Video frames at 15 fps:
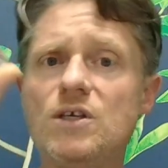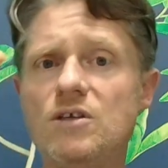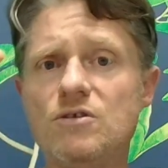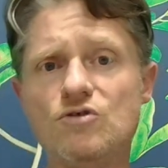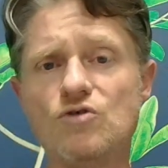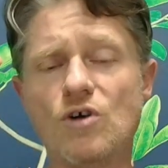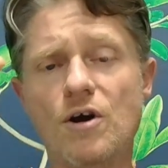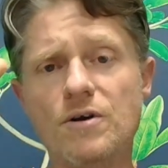
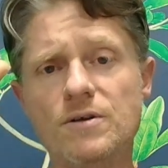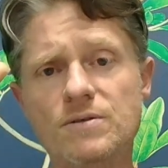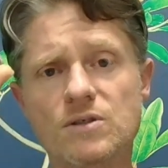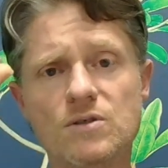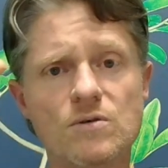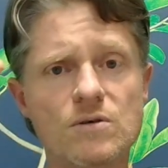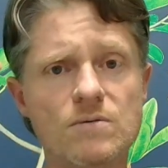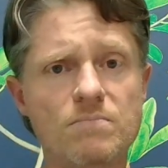drones
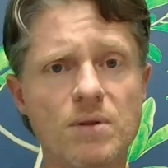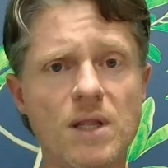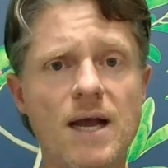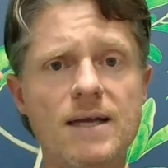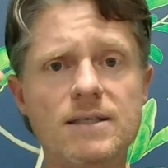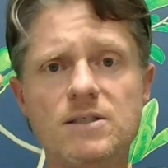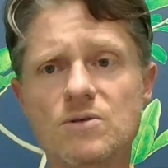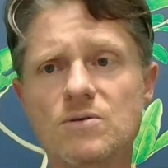or
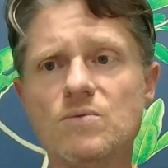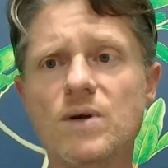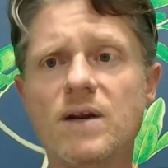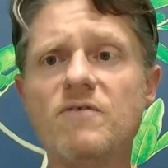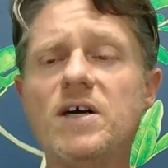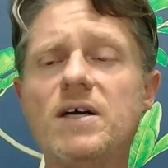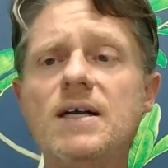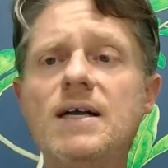planes or
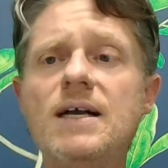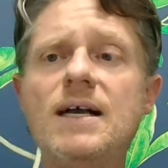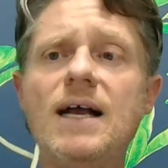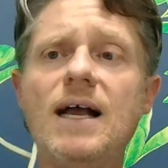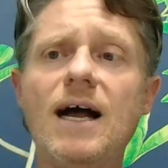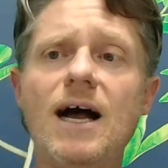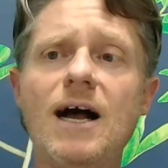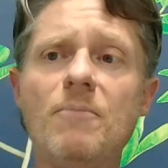whatever,
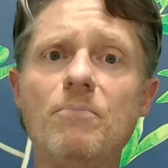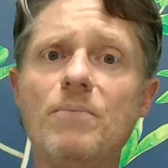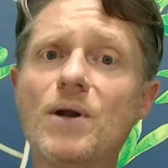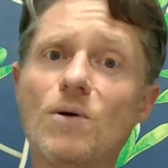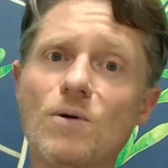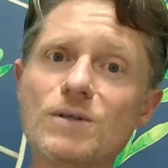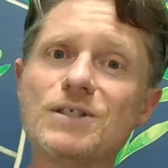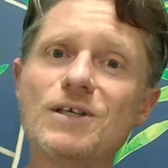but
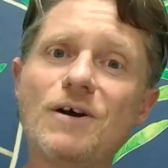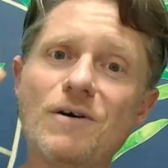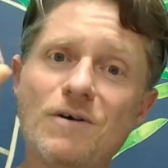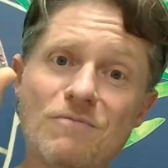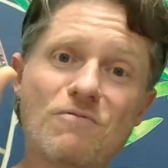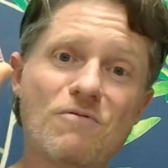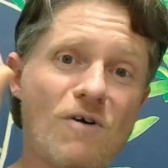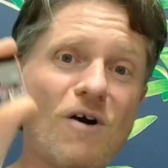also
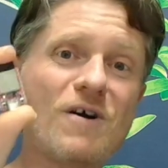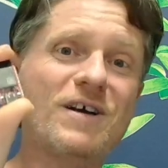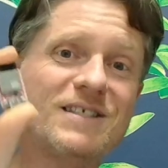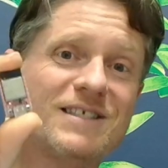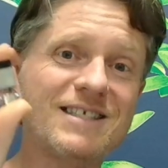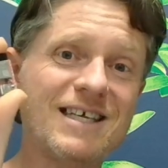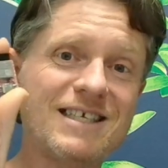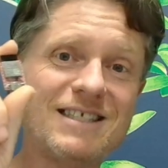on
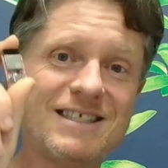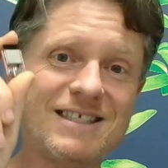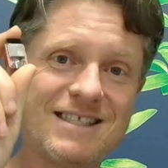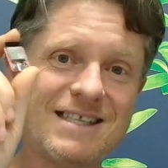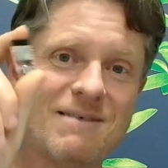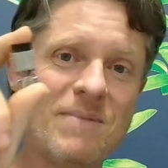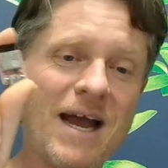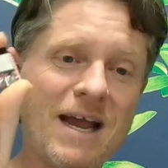rockets. That's
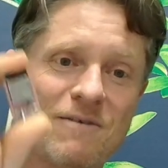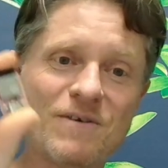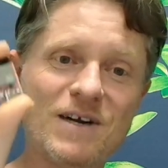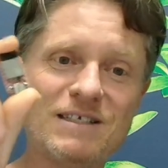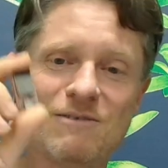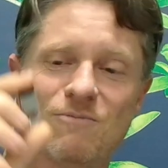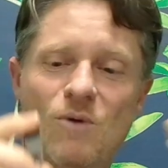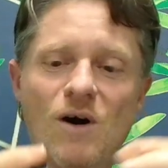the main
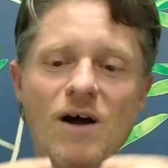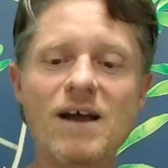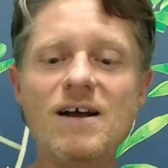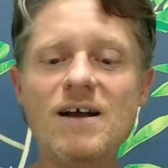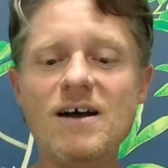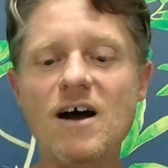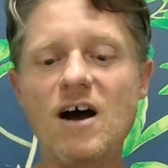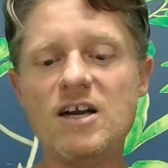reason why
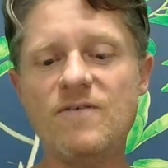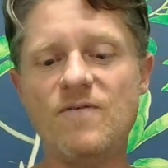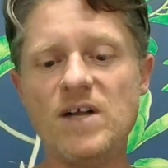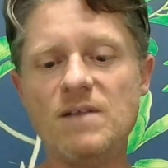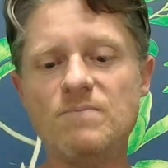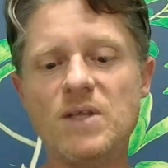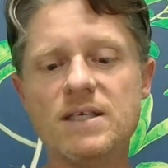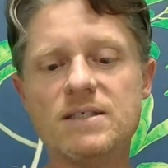I
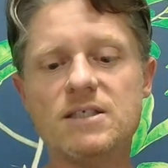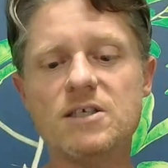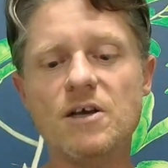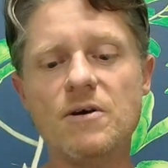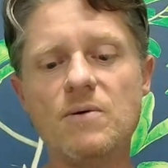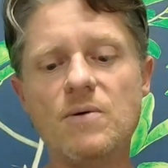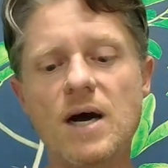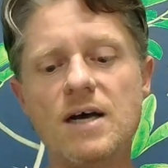developed this.
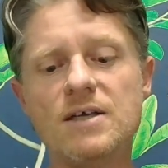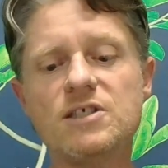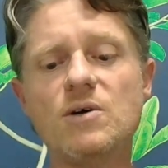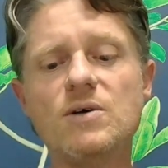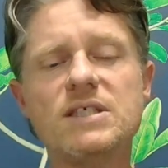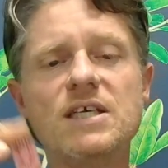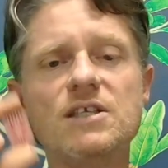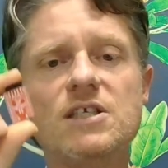So
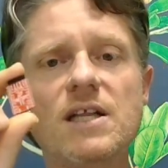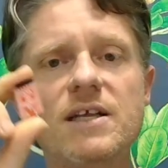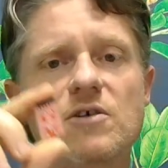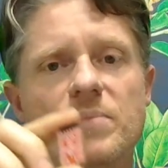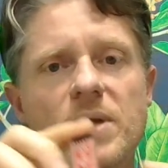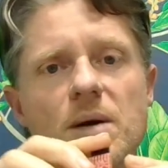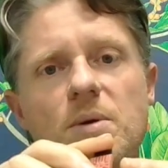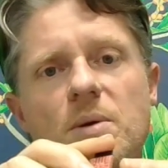essentially you'll
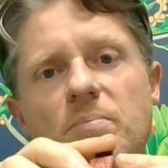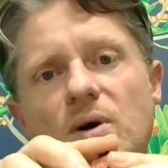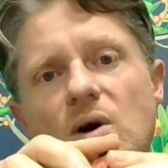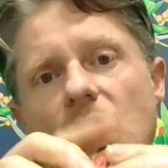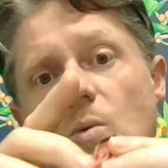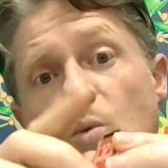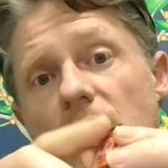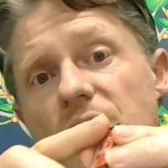be able to
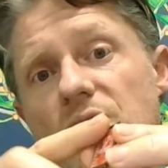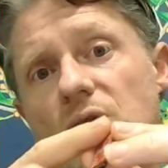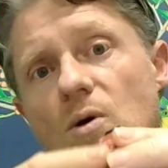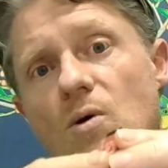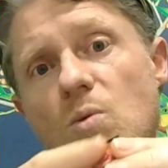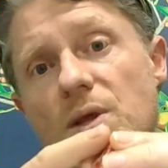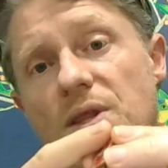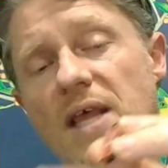buy it with
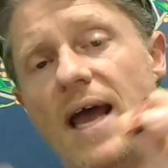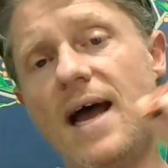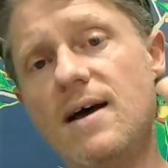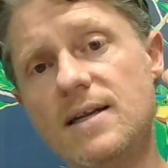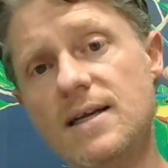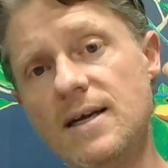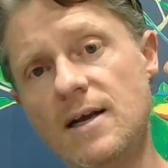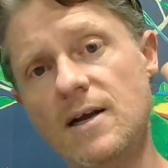or
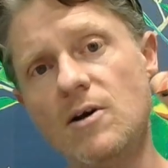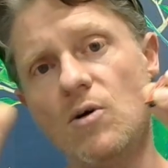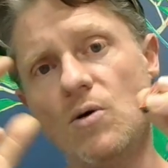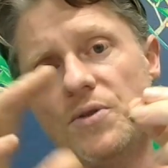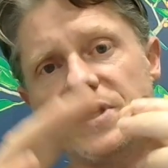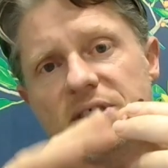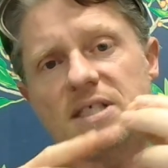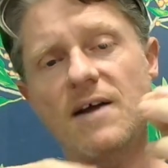without all
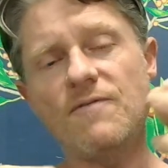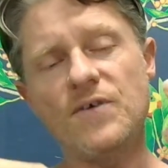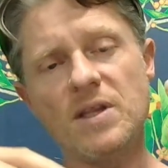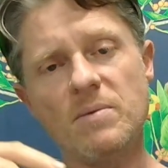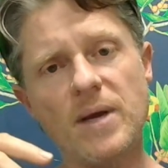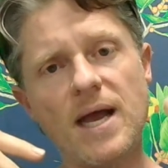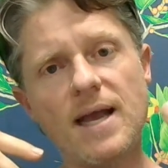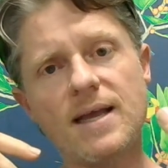the stuff on the
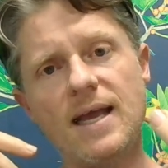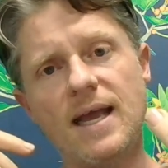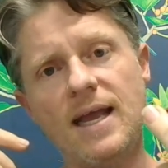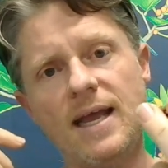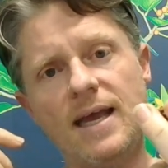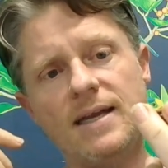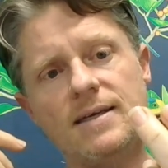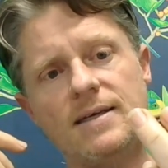back,
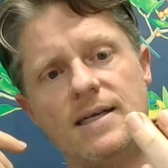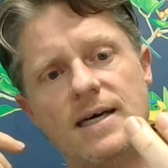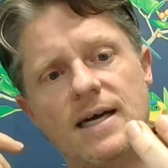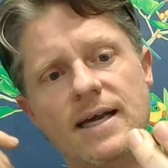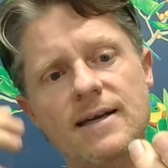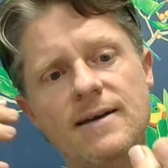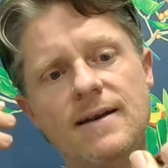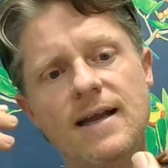and
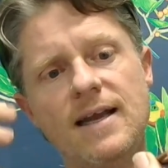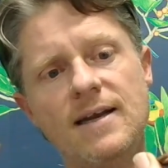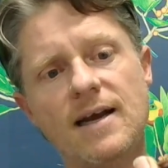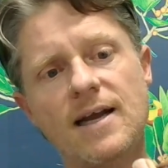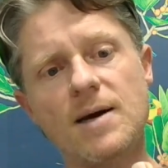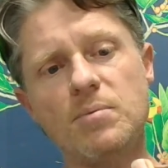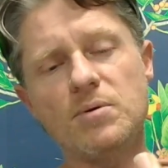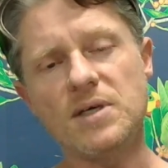in a
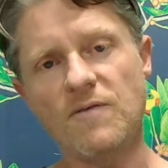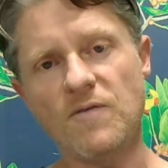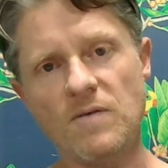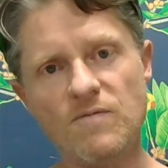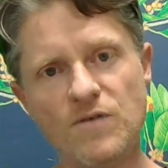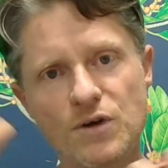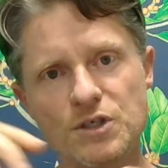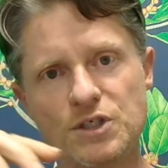couple of different
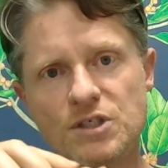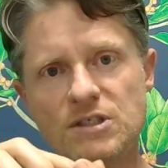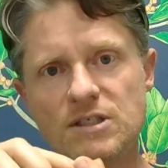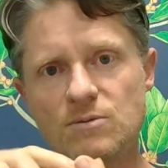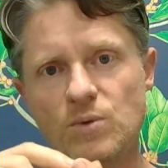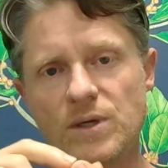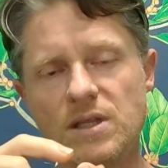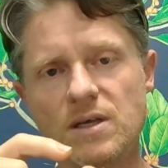
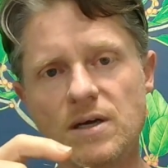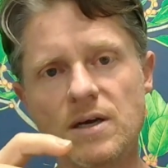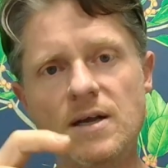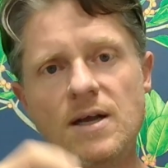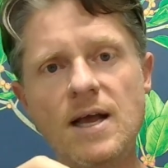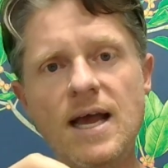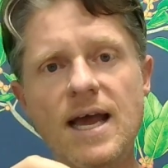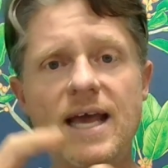versions with the
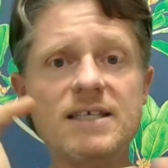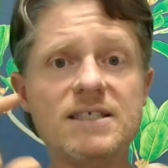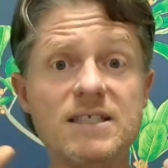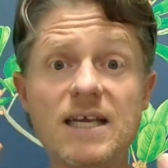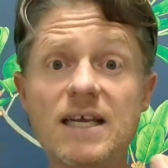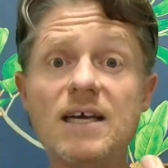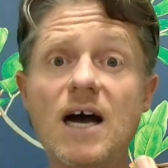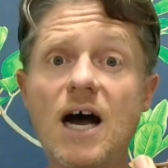
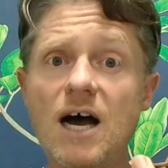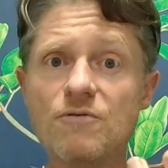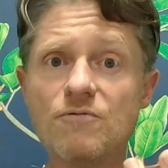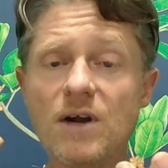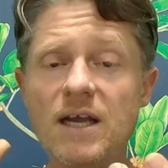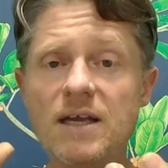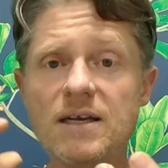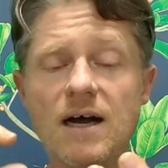SD card
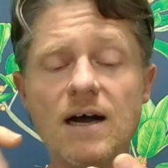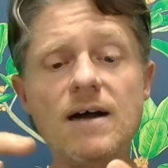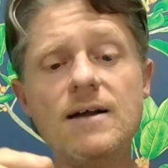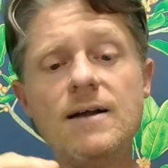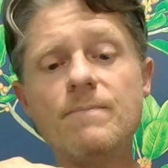reader